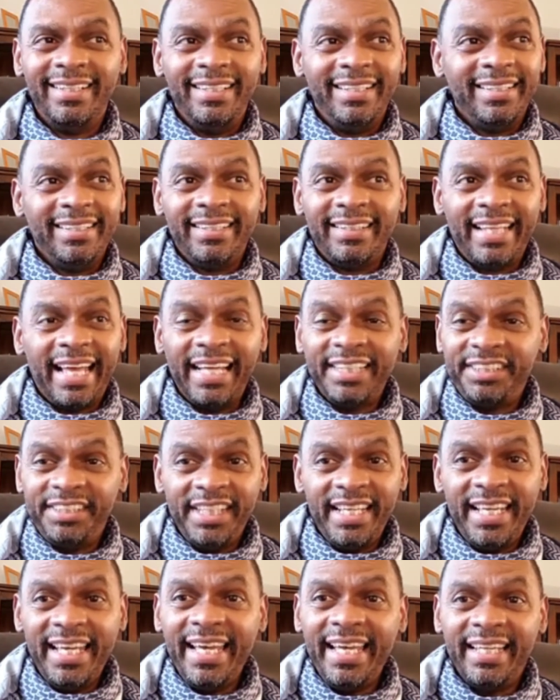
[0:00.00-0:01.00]
That's
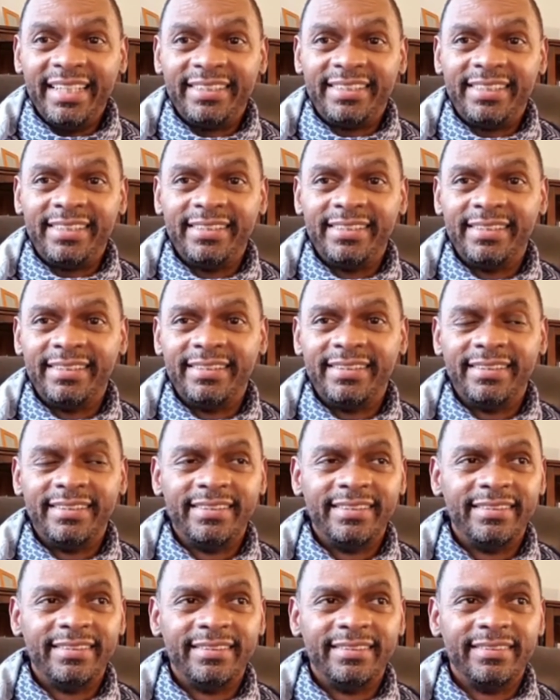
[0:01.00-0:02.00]
it.
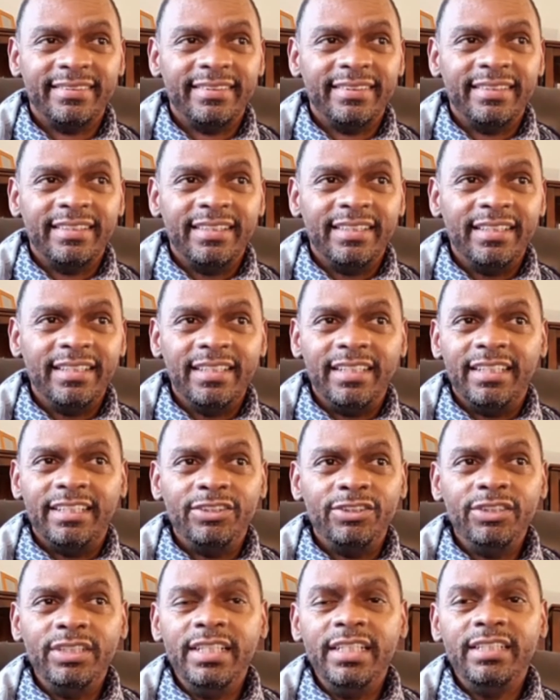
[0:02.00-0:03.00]
And
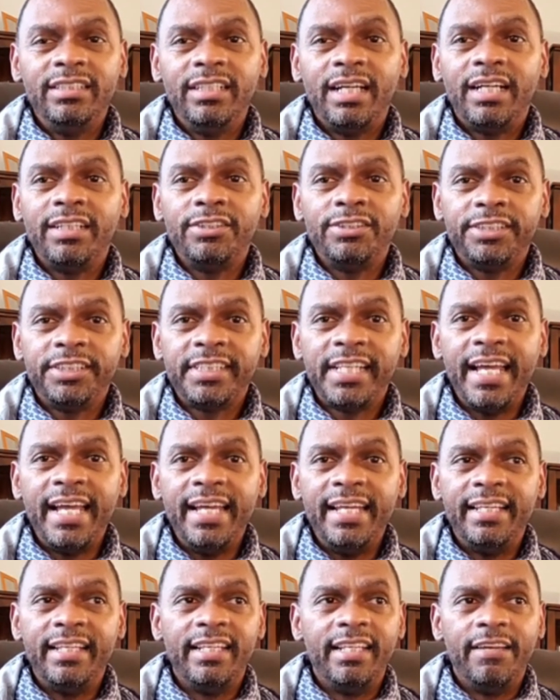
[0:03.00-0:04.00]
you need to
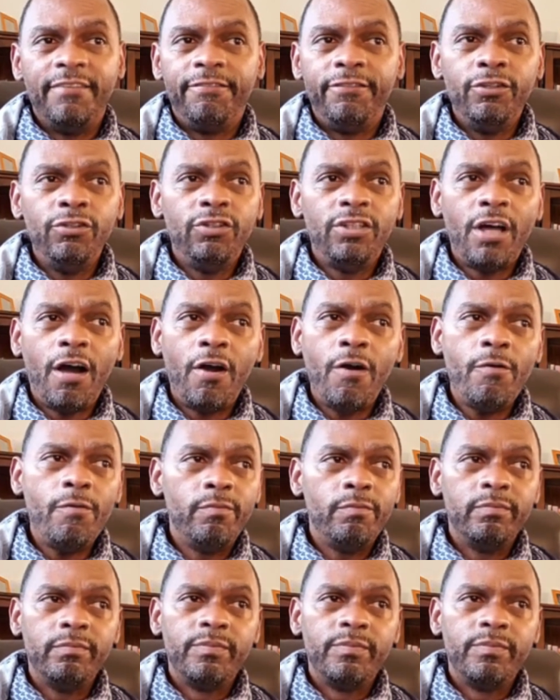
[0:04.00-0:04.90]
understand it. If you don't,